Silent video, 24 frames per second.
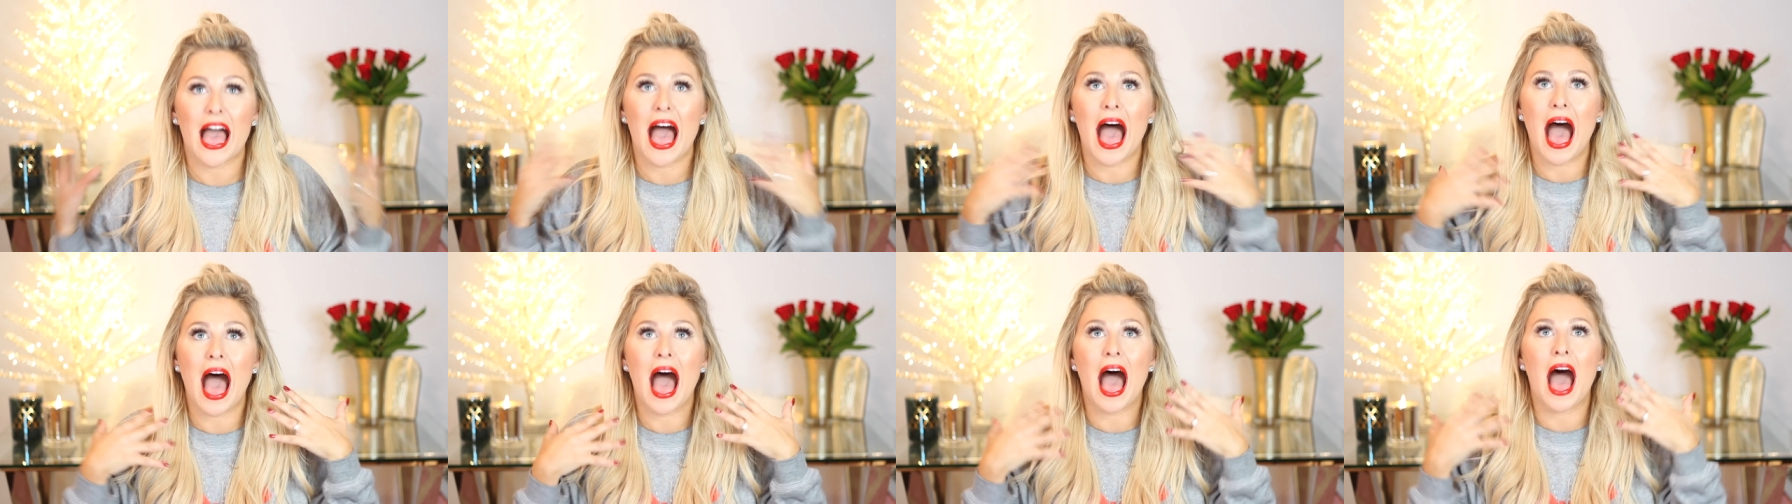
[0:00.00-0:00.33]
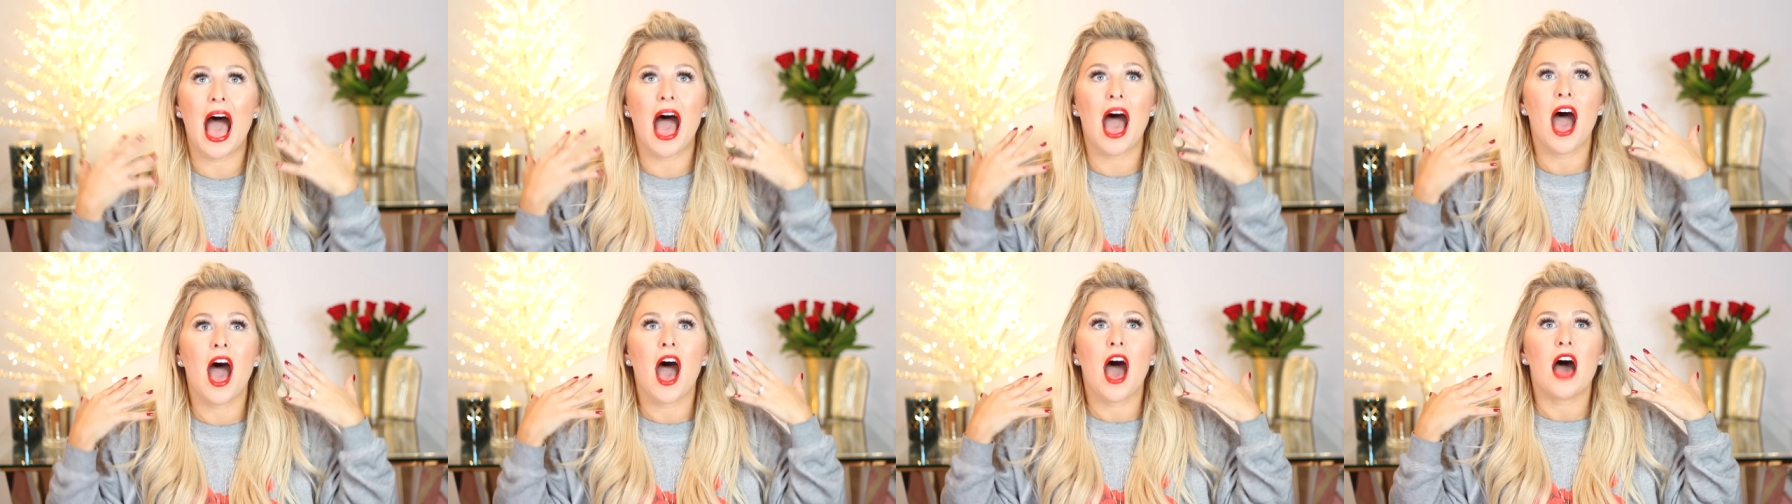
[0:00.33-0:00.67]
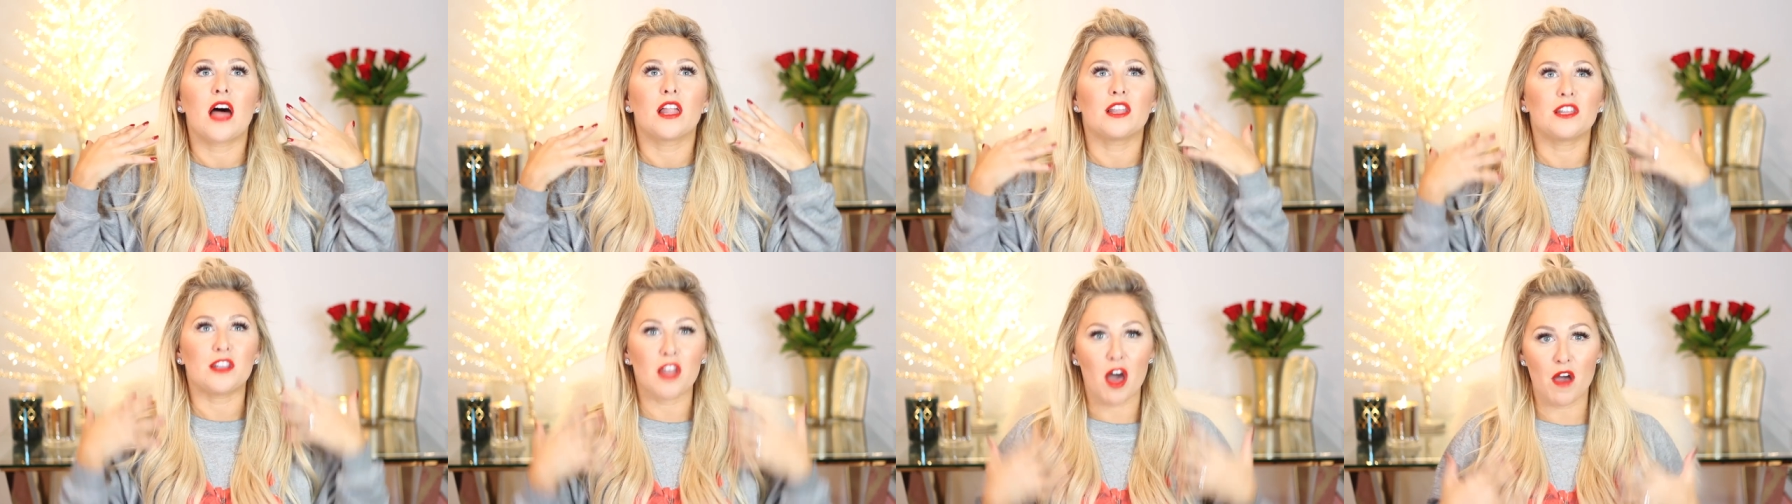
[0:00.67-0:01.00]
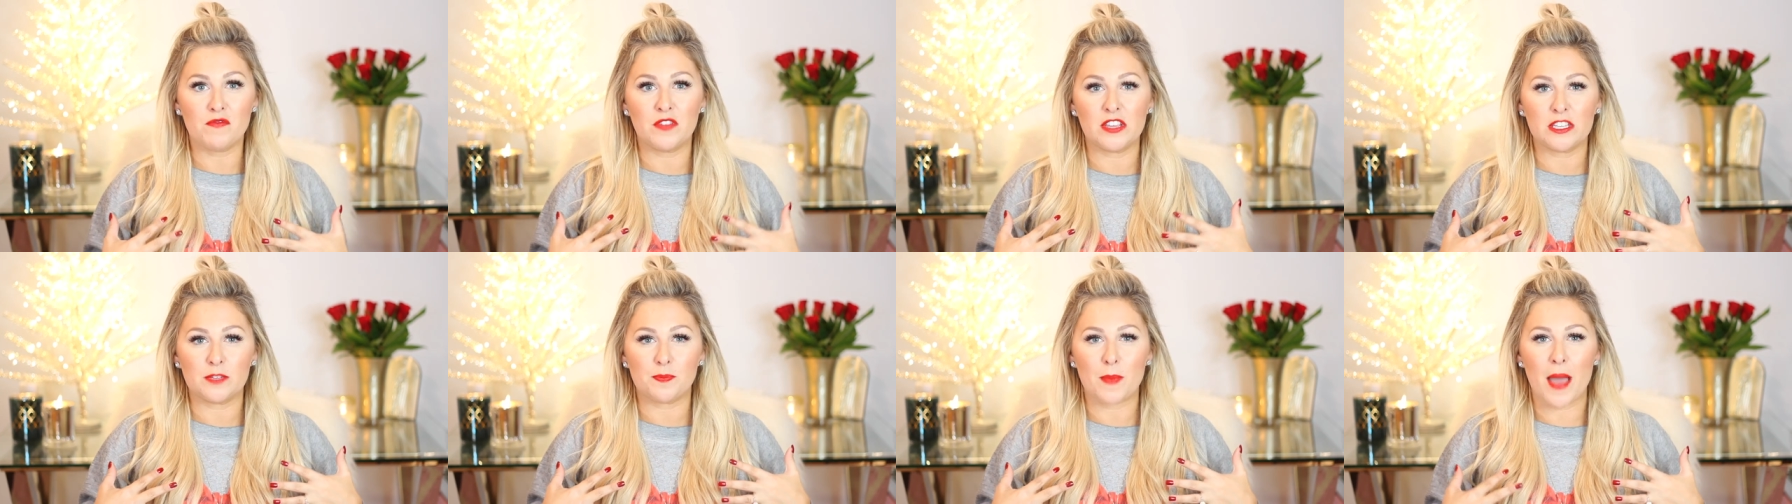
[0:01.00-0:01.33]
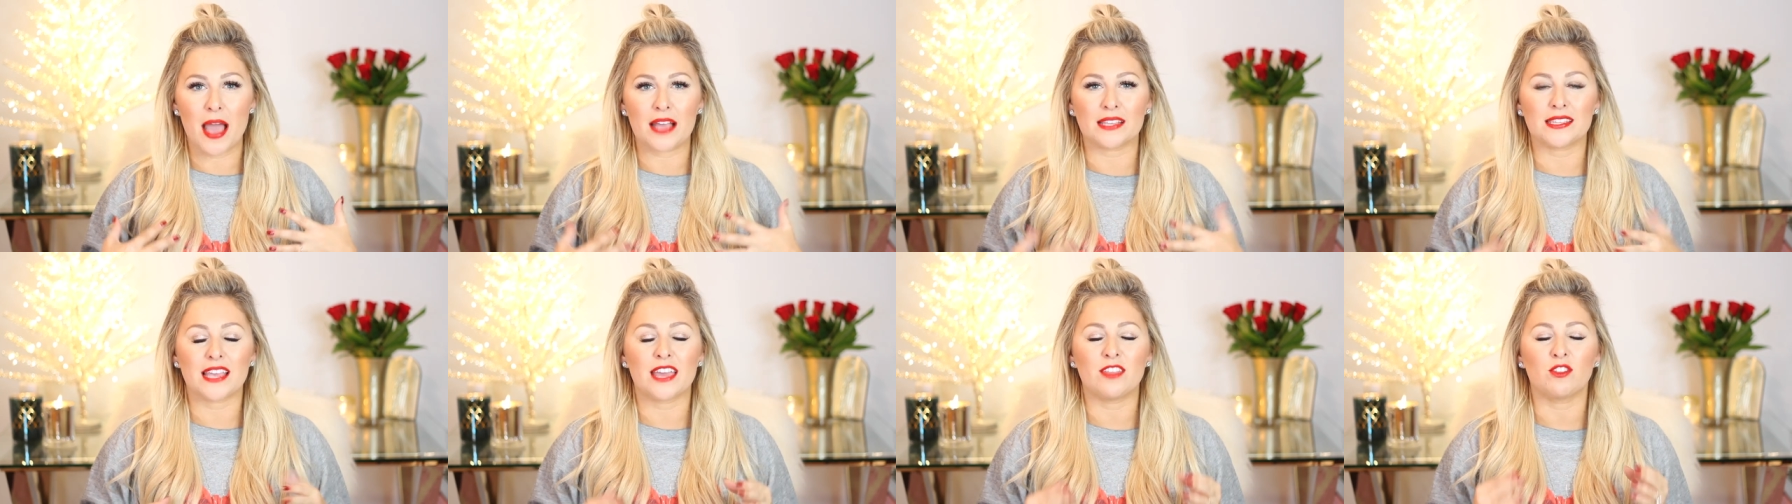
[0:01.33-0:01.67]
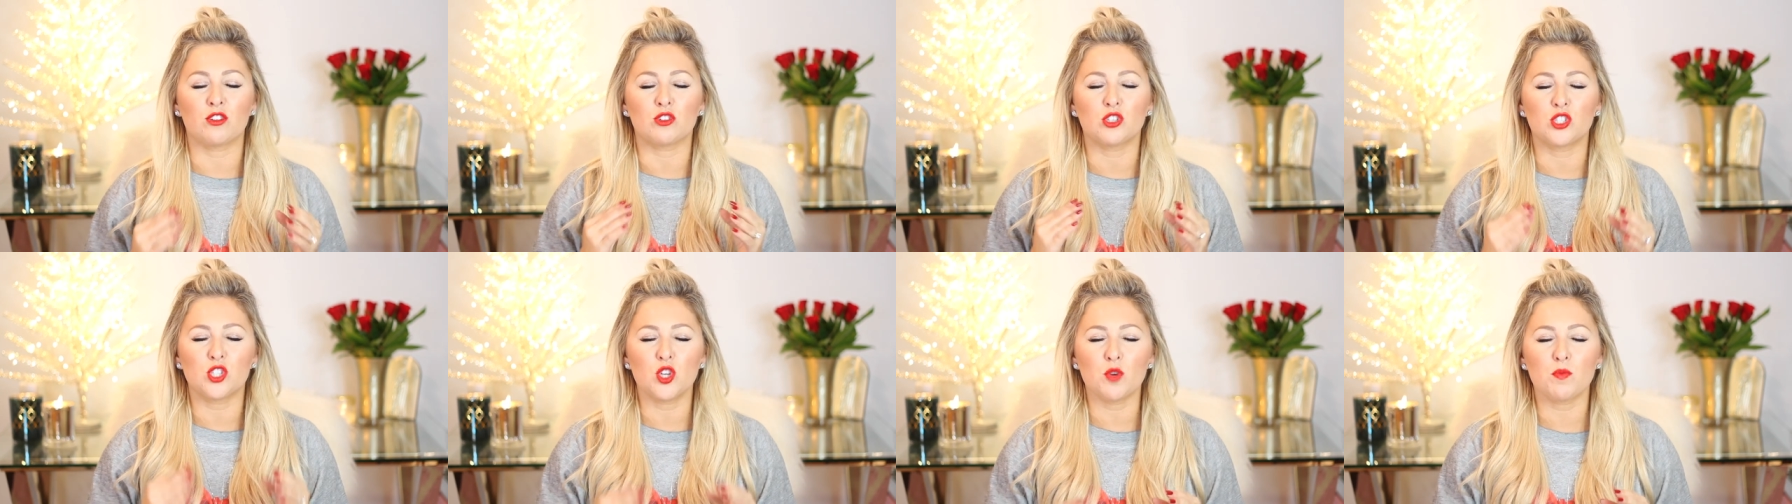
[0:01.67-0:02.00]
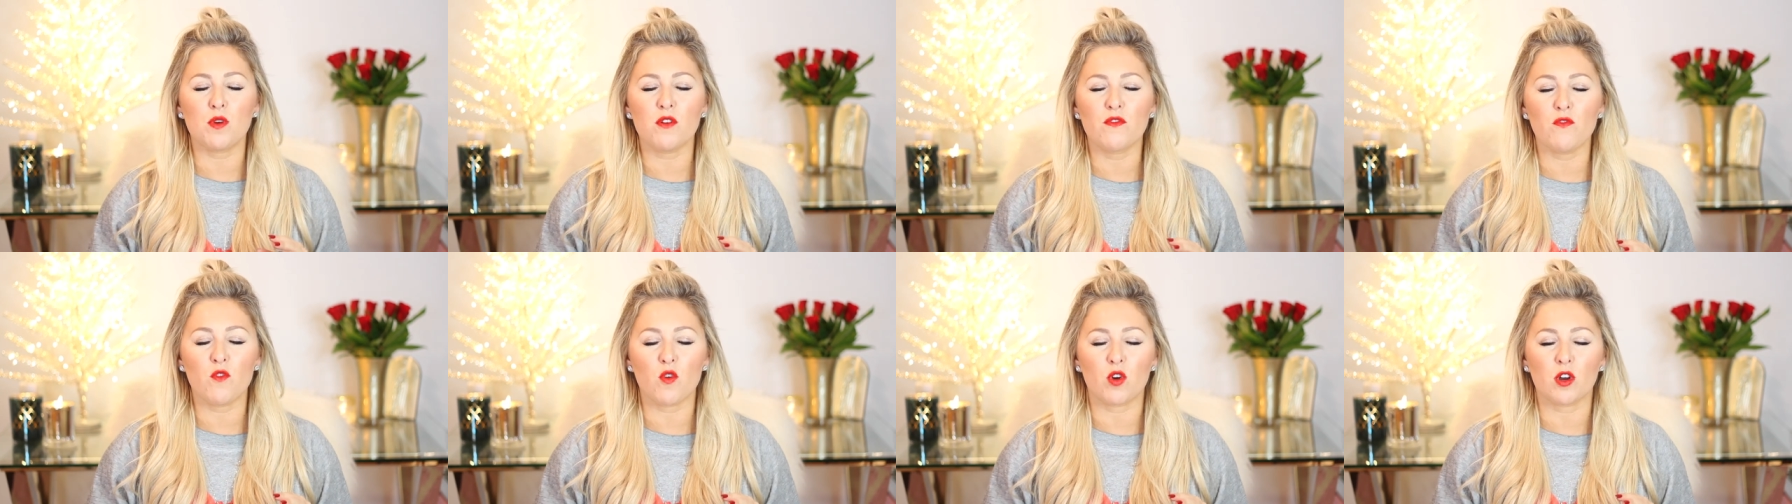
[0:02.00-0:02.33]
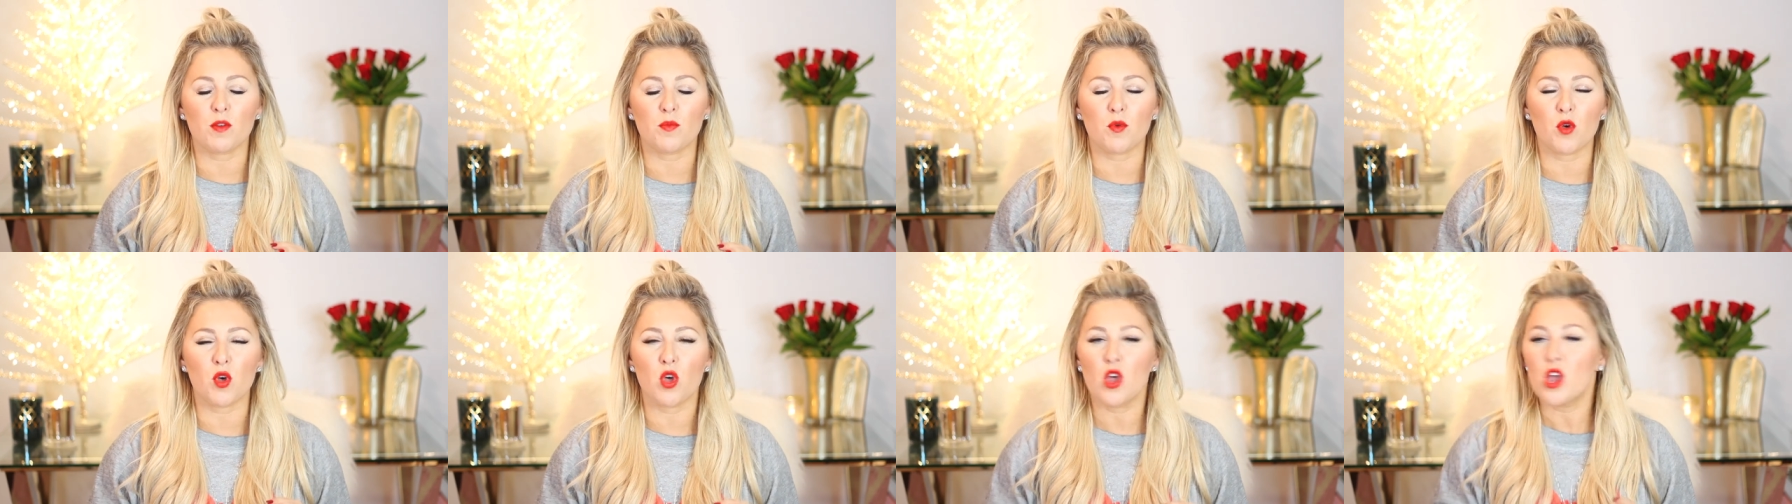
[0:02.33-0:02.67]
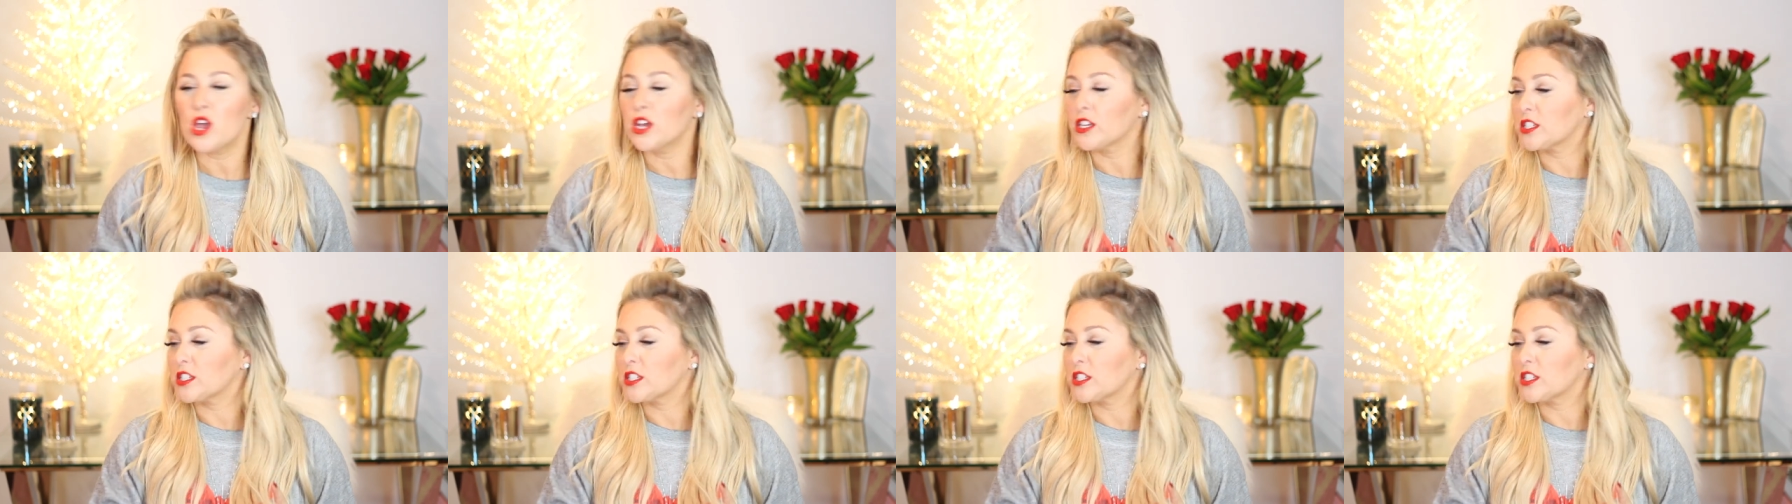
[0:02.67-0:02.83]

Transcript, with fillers: I love these bags and they're super affordable.